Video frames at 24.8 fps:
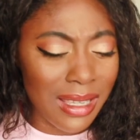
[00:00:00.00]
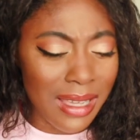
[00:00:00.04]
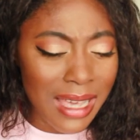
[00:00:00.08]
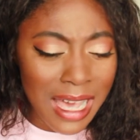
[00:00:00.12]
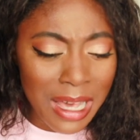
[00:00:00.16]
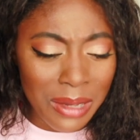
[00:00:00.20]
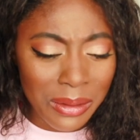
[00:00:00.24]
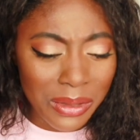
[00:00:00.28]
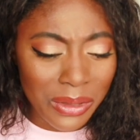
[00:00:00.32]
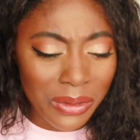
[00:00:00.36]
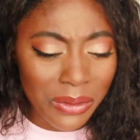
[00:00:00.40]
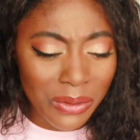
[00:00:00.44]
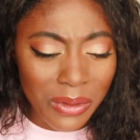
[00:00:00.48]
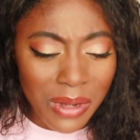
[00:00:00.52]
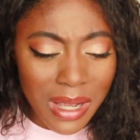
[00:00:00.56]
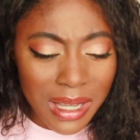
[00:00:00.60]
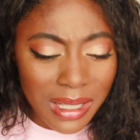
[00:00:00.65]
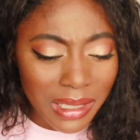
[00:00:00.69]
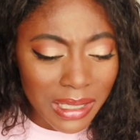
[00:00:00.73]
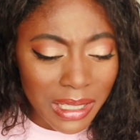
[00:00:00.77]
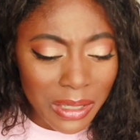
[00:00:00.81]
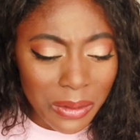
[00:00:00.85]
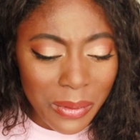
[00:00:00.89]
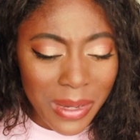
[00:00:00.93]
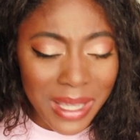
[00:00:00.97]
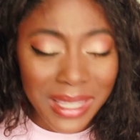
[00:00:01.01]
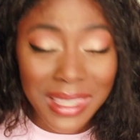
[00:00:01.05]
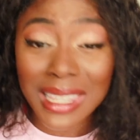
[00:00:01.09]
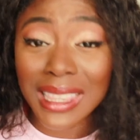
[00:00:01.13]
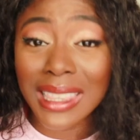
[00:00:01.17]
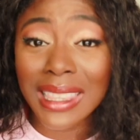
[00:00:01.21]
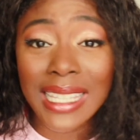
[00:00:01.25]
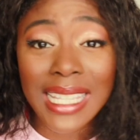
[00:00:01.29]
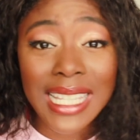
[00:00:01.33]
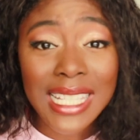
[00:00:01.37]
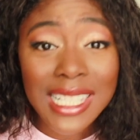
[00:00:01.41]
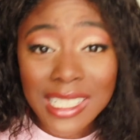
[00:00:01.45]
I was struggling with
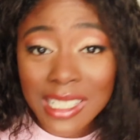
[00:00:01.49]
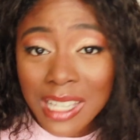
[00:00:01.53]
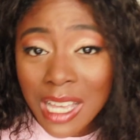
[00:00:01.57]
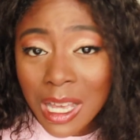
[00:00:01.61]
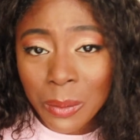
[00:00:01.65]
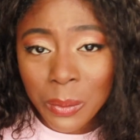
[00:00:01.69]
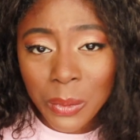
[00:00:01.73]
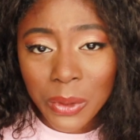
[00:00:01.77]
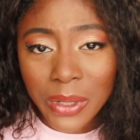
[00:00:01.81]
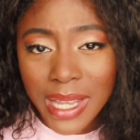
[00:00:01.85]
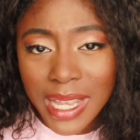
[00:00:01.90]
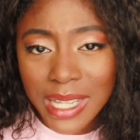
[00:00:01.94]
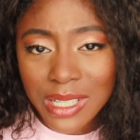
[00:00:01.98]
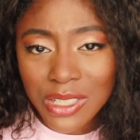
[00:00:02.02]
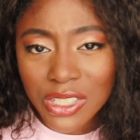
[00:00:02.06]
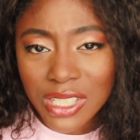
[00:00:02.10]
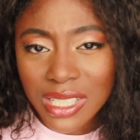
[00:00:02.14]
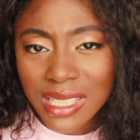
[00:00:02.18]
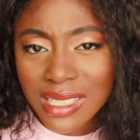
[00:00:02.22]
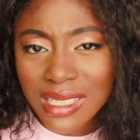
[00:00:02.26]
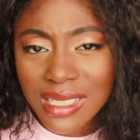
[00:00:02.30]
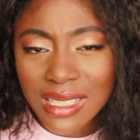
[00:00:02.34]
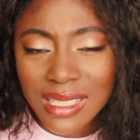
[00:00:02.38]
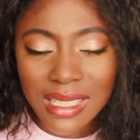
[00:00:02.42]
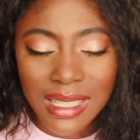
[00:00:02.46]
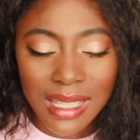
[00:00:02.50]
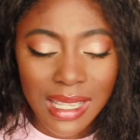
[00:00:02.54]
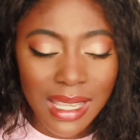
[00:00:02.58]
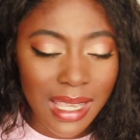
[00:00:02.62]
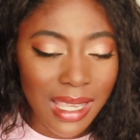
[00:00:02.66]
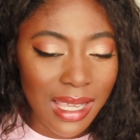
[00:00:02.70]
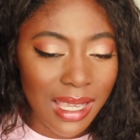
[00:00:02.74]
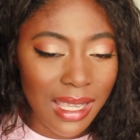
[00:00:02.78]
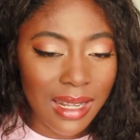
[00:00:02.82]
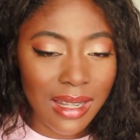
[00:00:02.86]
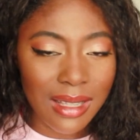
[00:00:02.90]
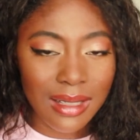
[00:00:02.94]
list comprehensions
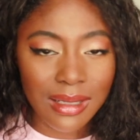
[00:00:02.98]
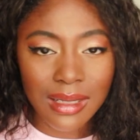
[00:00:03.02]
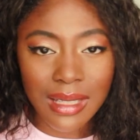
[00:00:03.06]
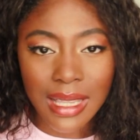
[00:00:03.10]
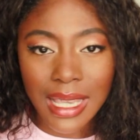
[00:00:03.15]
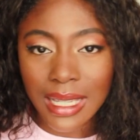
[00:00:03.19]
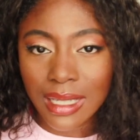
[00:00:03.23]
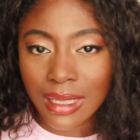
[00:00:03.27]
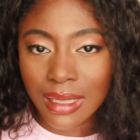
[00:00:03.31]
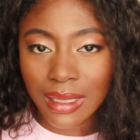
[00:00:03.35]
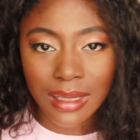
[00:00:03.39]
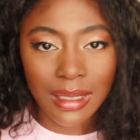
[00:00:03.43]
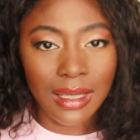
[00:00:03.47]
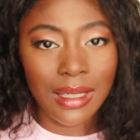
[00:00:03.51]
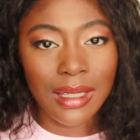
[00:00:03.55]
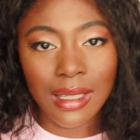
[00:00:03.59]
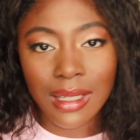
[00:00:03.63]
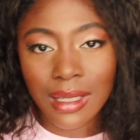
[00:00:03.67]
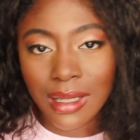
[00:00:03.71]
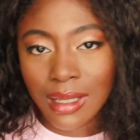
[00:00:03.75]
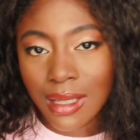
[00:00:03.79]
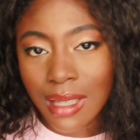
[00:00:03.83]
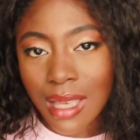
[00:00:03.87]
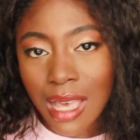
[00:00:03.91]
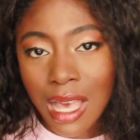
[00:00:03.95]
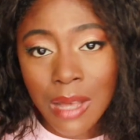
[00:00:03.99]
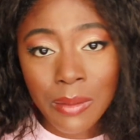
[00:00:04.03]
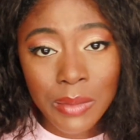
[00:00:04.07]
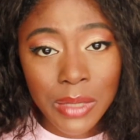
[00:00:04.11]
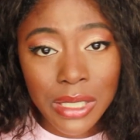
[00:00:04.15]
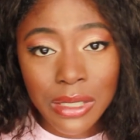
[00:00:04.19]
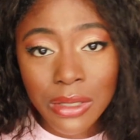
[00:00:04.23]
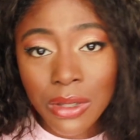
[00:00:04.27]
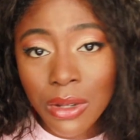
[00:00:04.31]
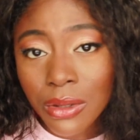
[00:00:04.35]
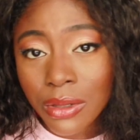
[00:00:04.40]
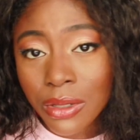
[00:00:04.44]
and I was like I'm
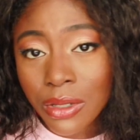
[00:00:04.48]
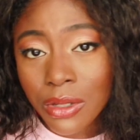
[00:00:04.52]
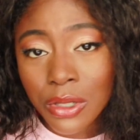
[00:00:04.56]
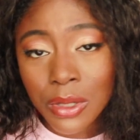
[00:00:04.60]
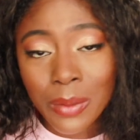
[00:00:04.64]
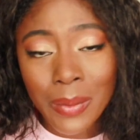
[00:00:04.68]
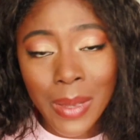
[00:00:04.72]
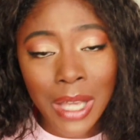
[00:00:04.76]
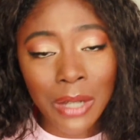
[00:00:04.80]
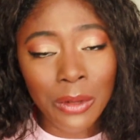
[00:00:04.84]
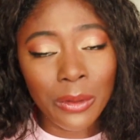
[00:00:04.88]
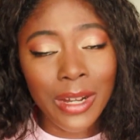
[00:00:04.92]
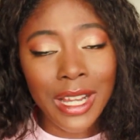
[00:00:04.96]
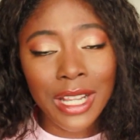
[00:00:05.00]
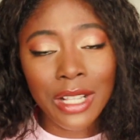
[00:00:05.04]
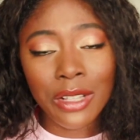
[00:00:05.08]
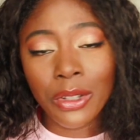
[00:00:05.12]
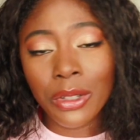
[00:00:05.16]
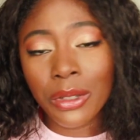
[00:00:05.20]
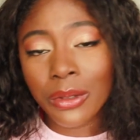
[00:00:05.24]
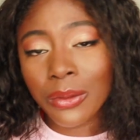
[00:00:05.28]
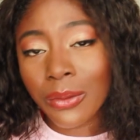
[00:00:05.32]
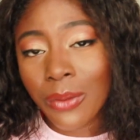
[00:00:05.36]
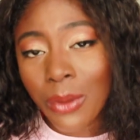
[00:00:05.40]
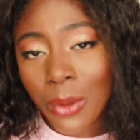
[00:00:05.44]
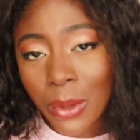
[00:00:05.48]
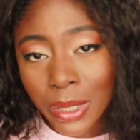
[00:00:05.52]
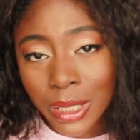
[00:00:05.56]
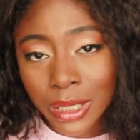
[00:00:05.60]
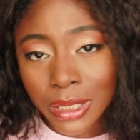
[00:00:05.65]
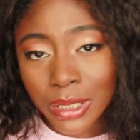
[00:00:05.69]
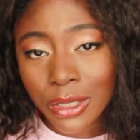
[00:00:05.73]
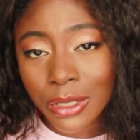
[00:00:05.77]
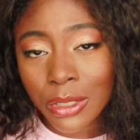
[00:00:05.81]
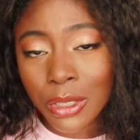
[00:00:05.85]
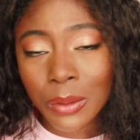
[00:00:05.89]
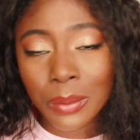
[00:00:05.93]
just going to use my regular
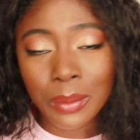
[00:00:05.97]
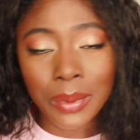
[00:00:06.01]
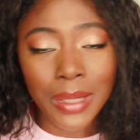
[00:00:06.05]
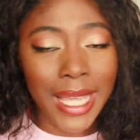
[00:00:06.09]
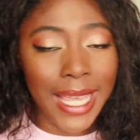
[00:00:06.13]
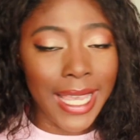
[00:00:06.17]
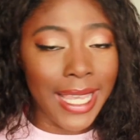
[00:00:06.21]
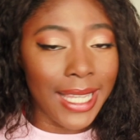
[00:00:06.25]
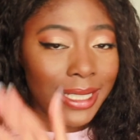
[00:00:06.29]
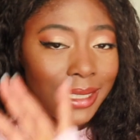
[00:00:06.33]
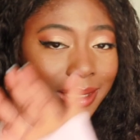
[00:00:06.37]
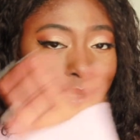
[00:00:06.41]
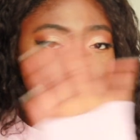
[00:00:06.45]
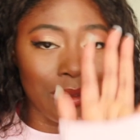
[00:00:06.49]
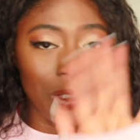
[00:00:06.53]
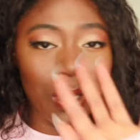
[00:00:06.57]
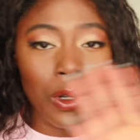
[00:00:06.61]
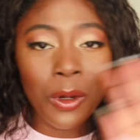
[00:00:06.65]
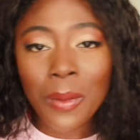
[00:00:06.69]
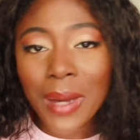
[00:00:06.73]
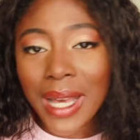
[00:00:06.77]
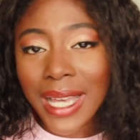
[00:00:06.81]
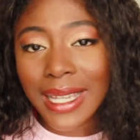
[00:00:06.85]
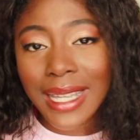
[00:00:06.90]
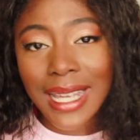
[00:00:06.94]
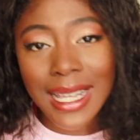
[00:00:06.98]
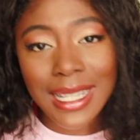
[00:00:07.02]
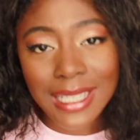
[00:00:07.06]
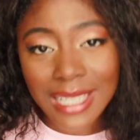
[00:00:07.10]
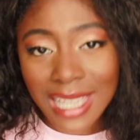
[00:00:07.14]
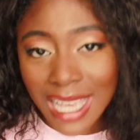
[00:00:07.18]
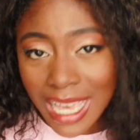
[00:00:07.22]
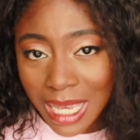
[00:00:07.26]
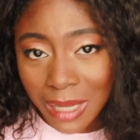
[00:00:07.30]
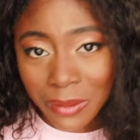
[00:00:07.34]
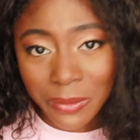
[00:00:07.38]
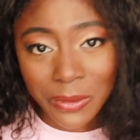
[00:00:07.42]
for loop like nobody got
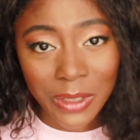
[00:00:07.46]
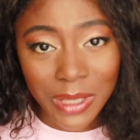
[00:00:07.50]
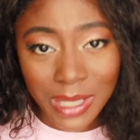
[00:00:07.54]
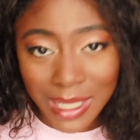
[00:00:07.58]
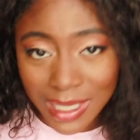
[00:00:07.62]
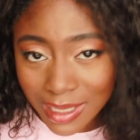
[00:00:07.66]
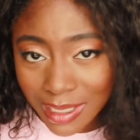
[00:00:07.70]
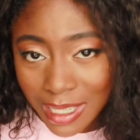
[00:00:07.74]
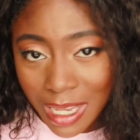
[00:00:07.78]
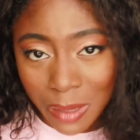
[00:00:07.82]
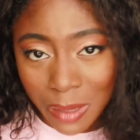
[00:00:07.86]
time for list